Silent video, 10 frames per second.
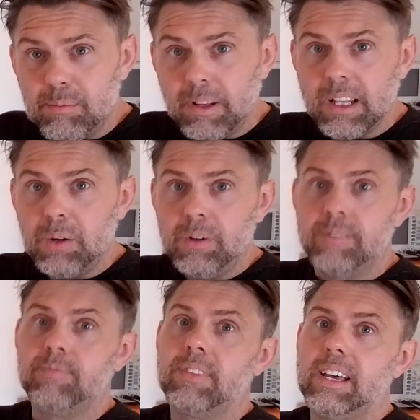below
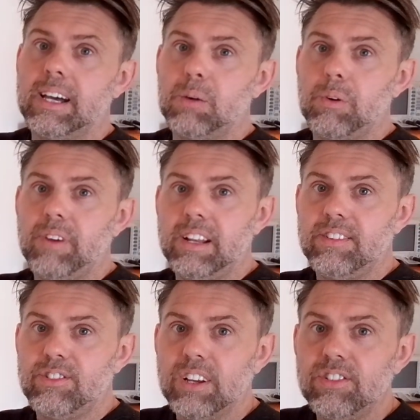with any
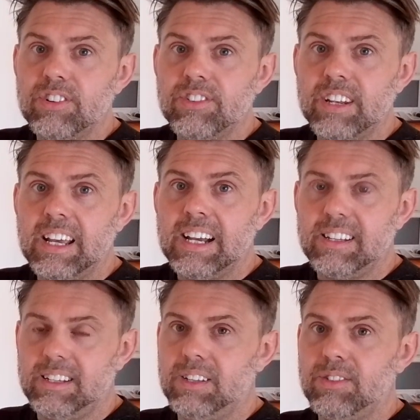suggestions, any
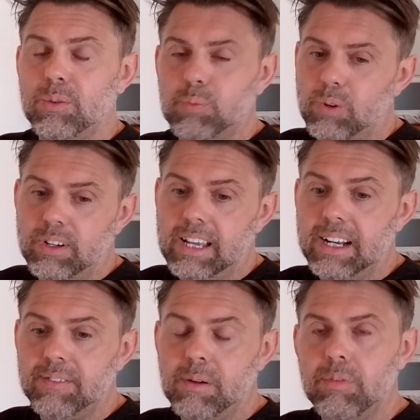ideas. What
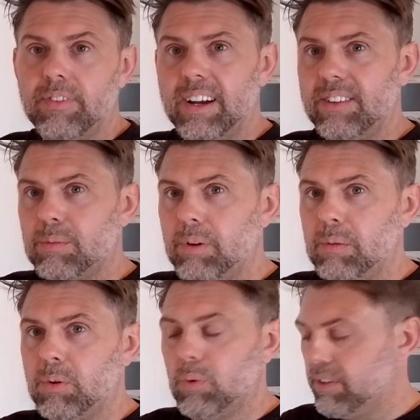kind of amplifiers are
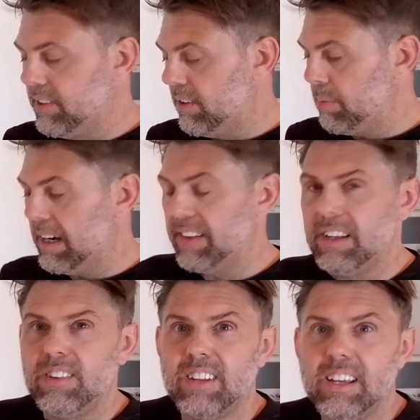people wanting to buy
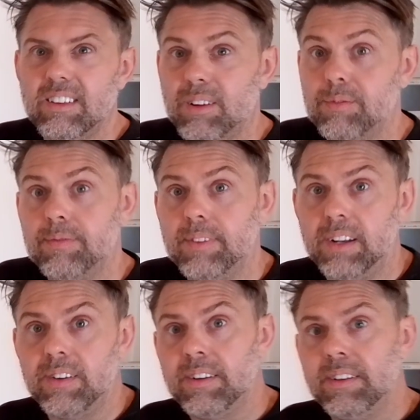these days? I
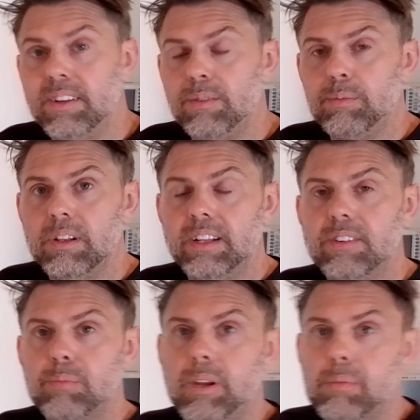know there's
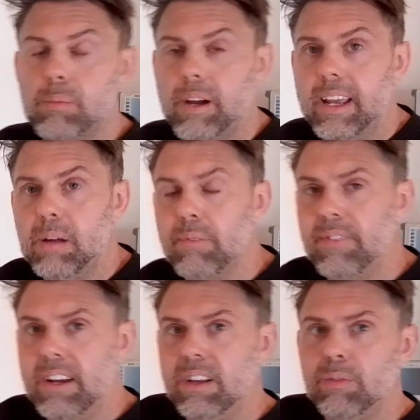millions of people buying
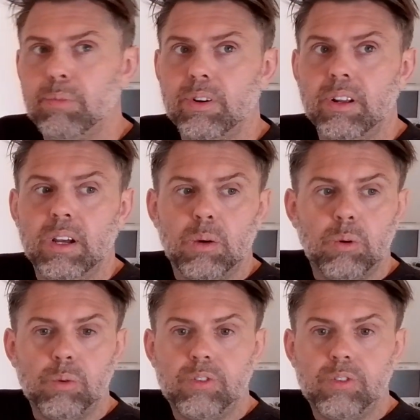amplifiers, but what